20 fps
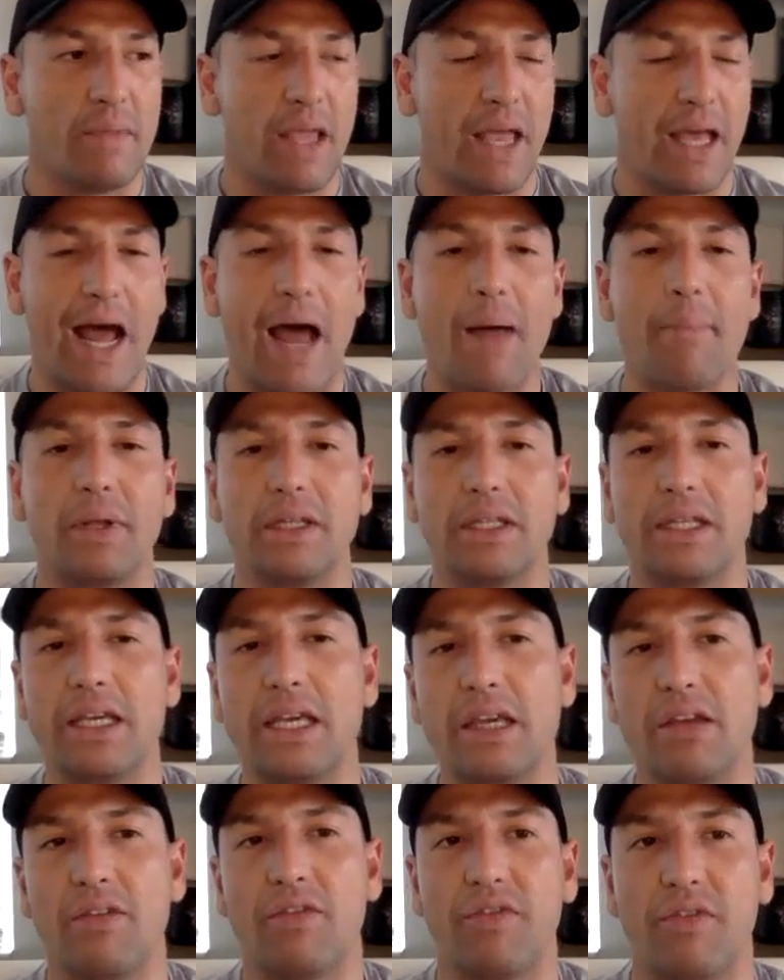And I
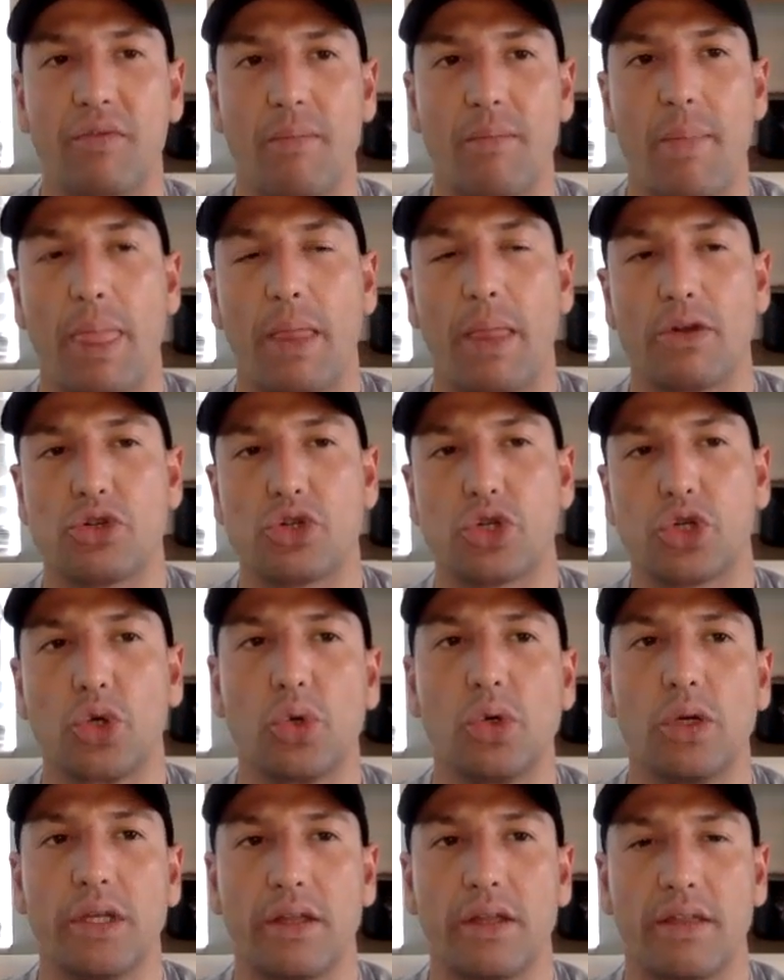believe
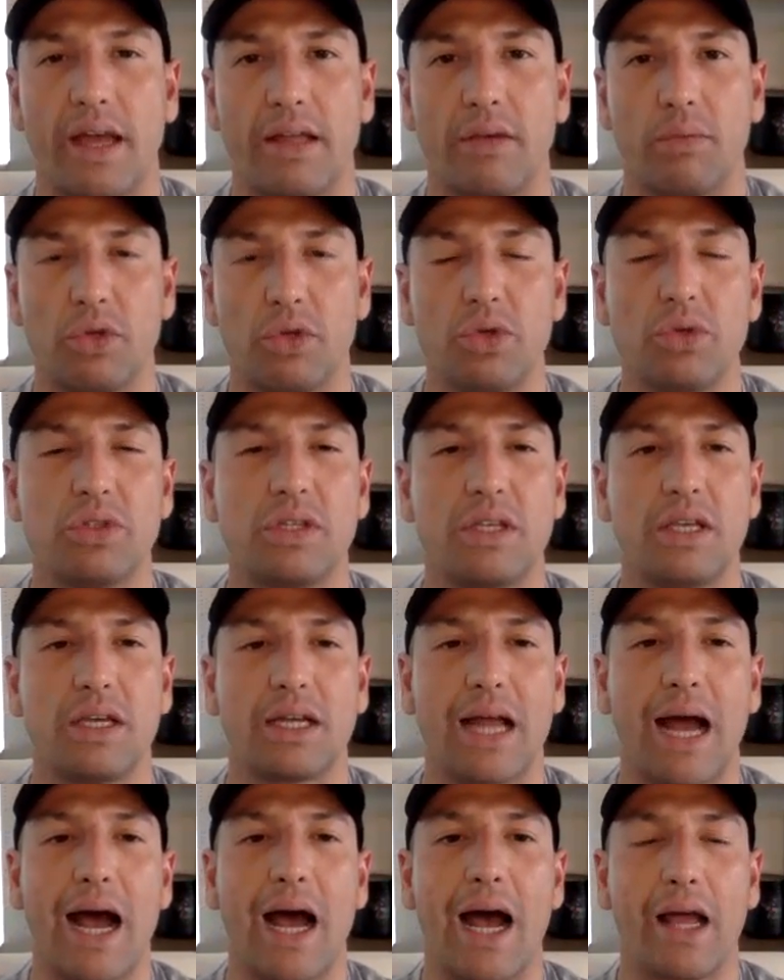truly that when you see a
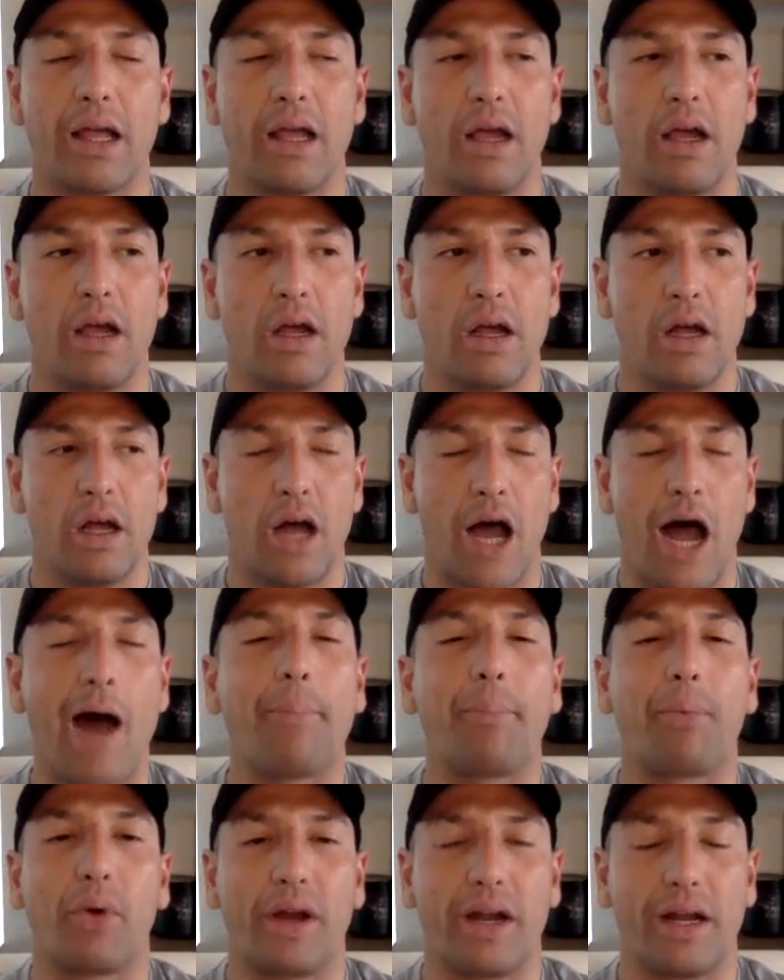guy
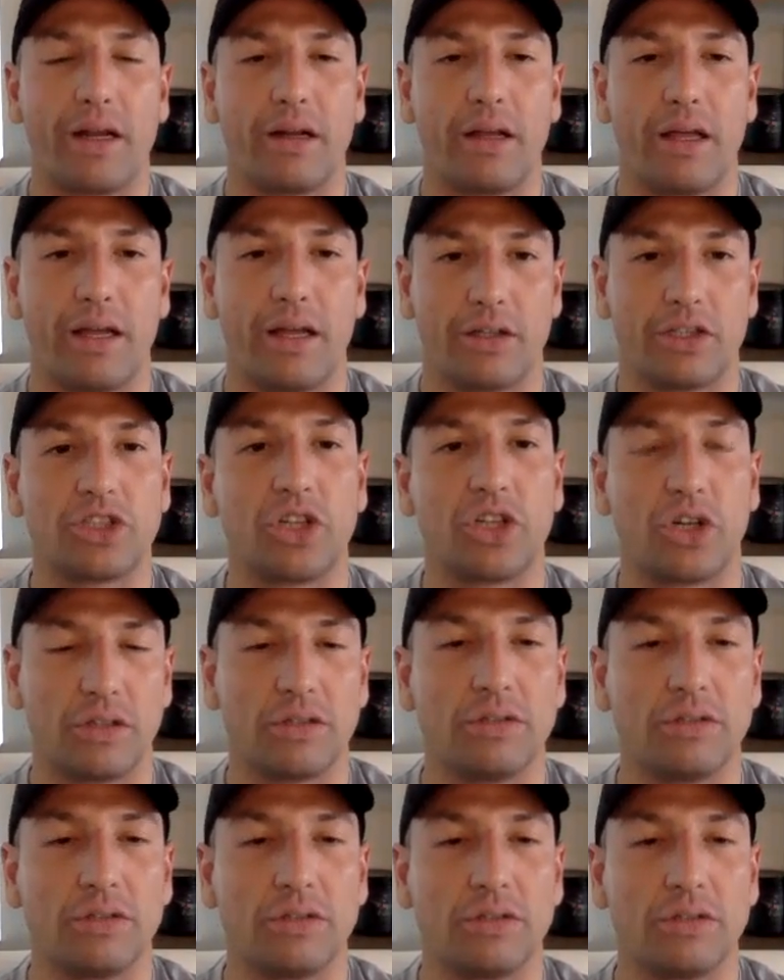operate in a
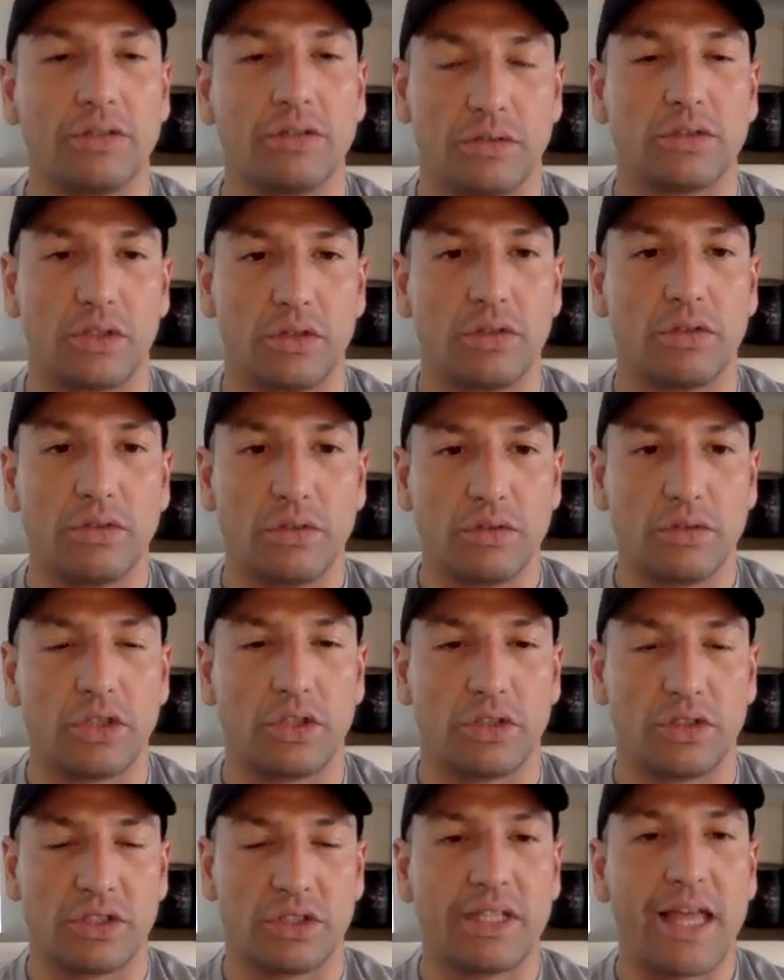certain
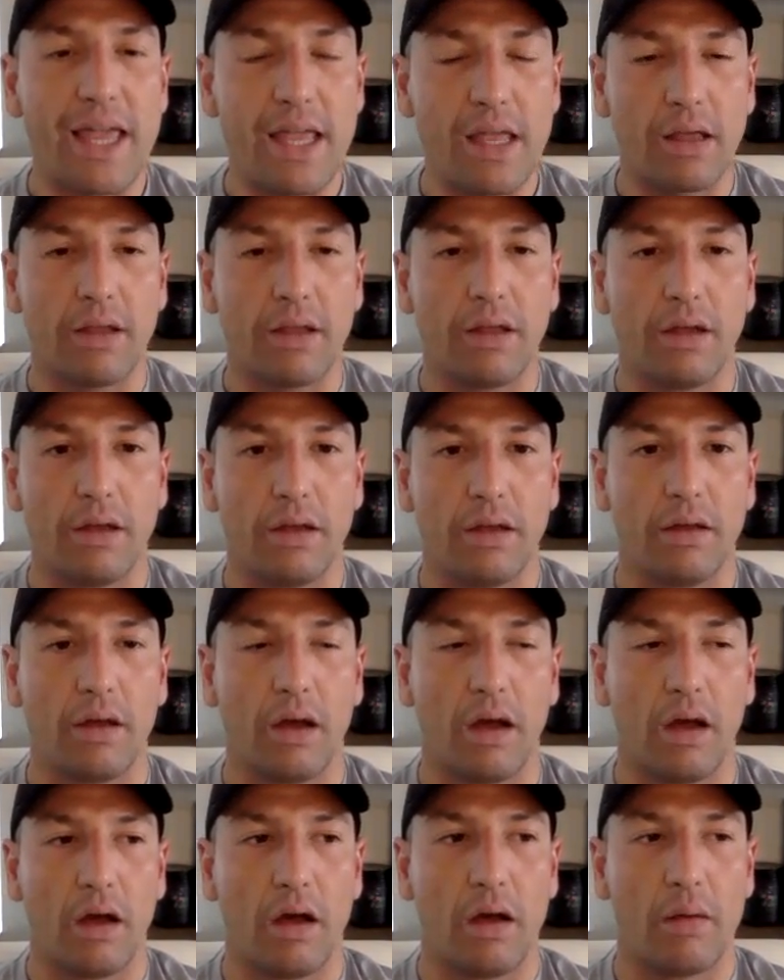state
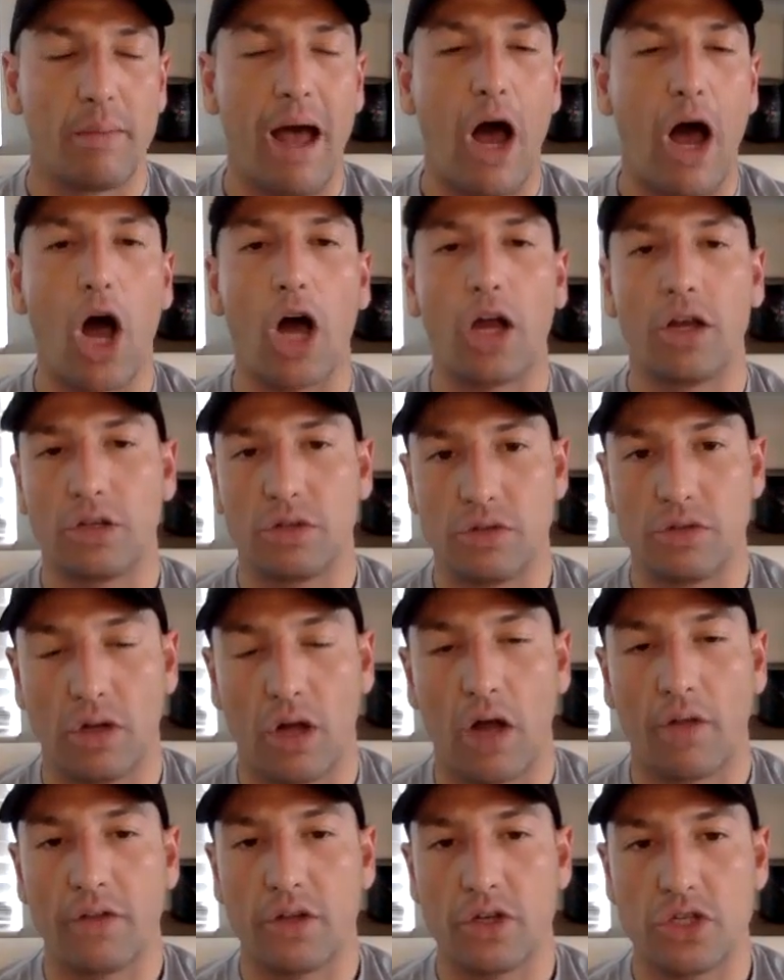
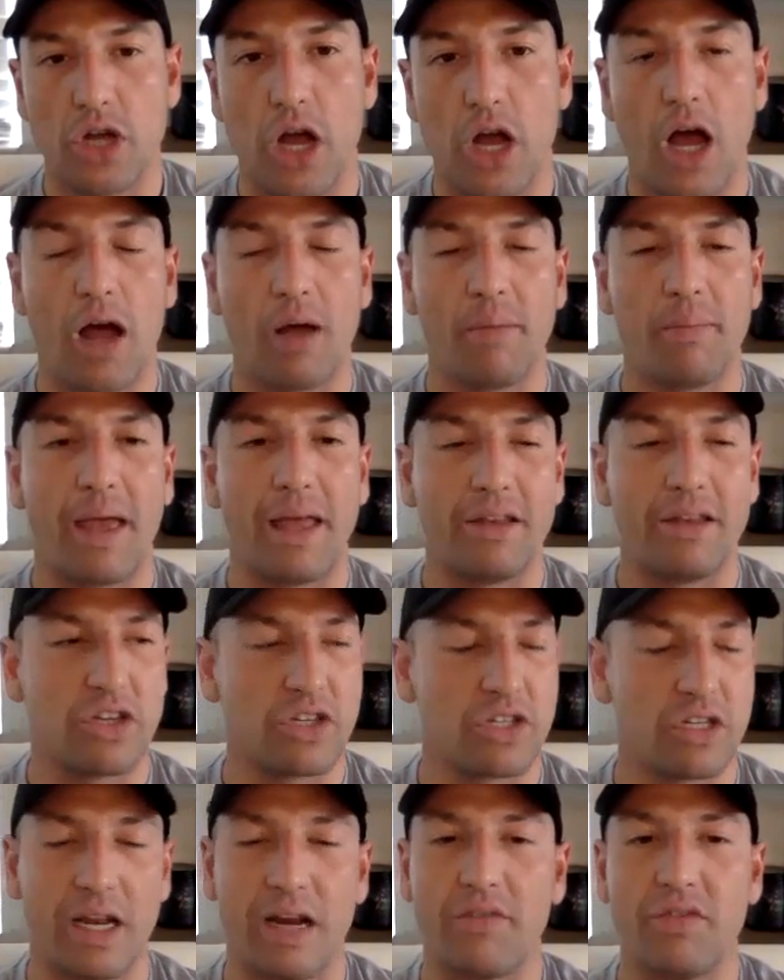on the job and
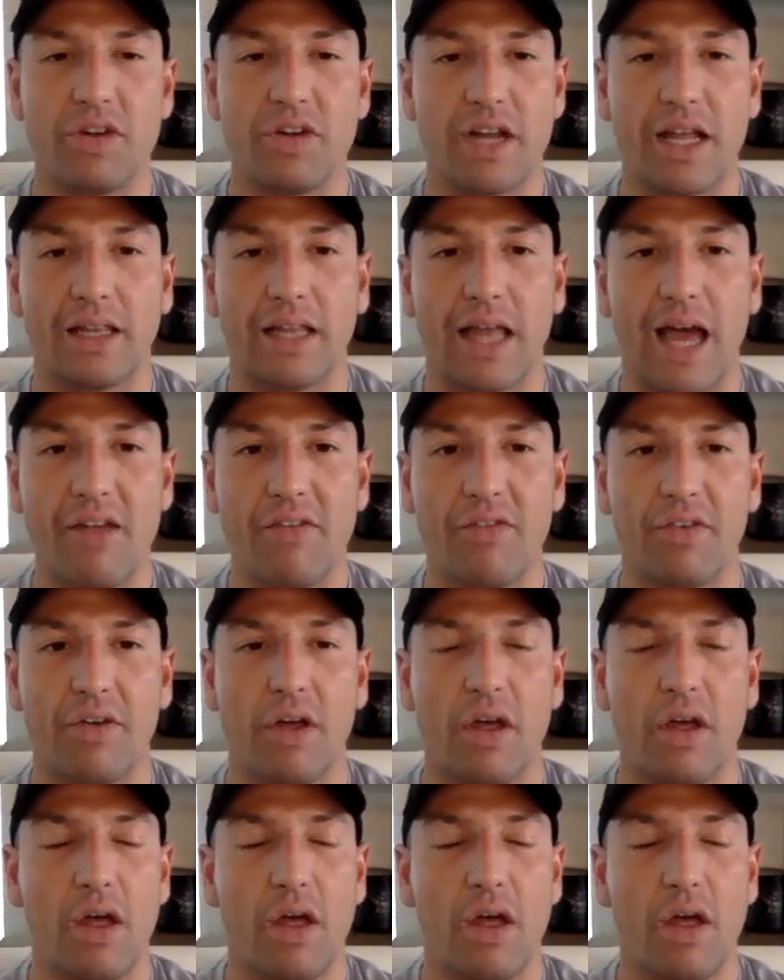just in everyday life,